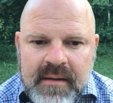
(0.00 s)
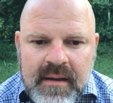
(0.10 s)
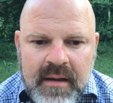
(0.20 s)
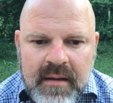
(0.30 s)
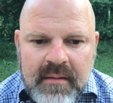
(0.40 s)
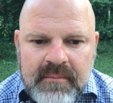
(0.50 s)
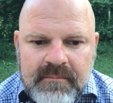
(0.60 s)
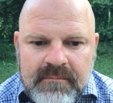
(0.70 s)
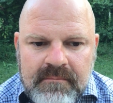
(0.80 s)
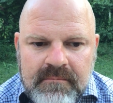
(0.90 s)

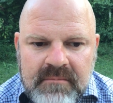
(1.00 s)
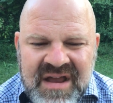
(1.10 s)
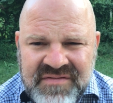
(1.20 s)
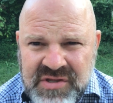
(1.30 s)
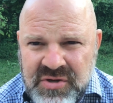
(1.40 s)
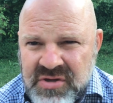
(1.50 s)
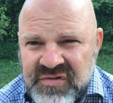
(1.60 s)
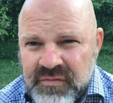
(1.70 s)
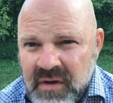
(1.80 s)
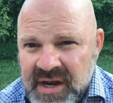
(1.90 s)
have either
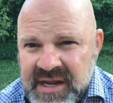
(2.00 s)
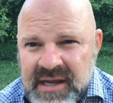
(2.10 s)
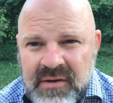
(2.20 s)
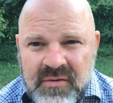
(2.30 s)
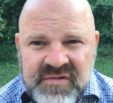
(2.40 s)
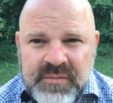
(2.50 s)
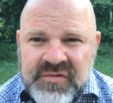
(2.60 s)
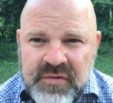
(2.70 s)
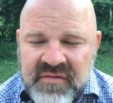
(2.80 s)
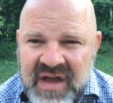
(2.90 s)
used running or
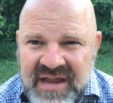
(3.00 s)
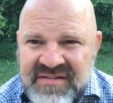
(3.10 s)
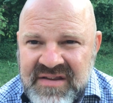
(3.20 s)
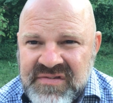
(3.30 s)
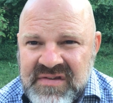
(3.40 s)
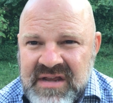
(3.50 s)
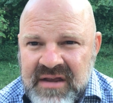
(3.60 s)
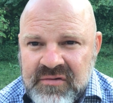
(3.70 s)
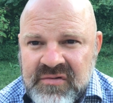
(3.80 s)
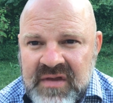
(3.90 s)
some sort of high-intensity
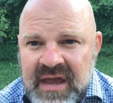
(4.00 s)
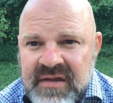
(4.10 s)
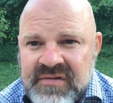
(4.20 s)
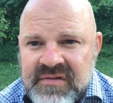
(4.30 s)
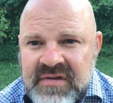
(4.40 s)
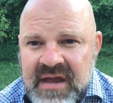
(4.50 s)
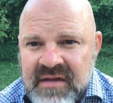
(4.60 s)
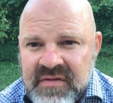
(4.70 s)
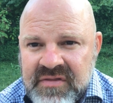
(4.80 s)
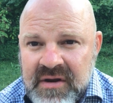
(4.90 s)
exercise as
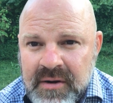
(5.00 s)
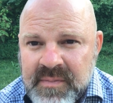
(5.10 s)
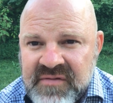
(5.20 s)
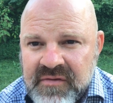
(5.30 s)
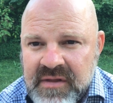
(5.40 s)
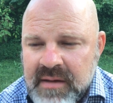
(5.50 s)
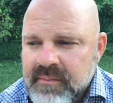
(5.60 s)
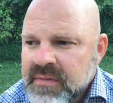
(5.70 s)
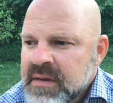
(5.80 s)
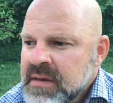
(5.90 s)
kind of a therapy for
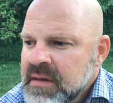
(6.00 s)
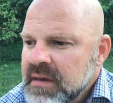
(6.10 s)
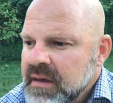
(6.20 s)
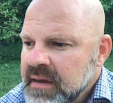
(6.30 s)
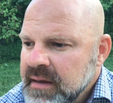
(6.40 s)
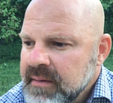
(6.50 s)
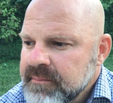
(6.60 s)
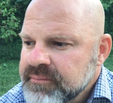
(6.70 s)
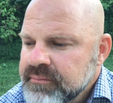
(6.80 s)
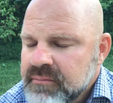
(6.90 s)
them.
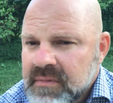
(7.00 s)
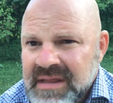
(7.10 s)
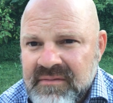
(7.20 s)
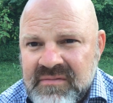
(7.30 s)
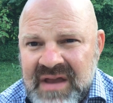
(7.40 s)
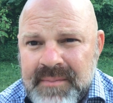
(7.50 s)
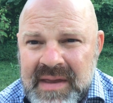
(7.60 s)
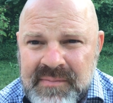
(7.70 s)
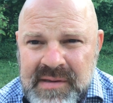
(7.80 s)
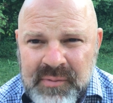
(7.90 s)
Type
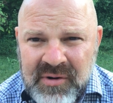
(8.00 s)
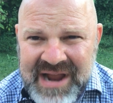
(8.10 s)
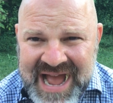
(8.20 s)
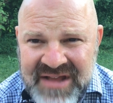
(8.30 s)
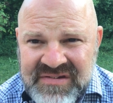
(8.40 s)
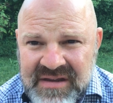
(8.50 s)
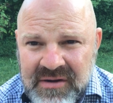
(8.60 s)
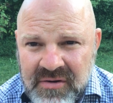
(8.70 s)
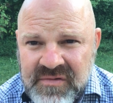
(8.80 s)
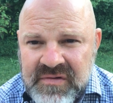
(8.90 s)
A people are ass
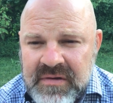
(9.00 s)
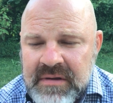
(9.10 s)
kickers.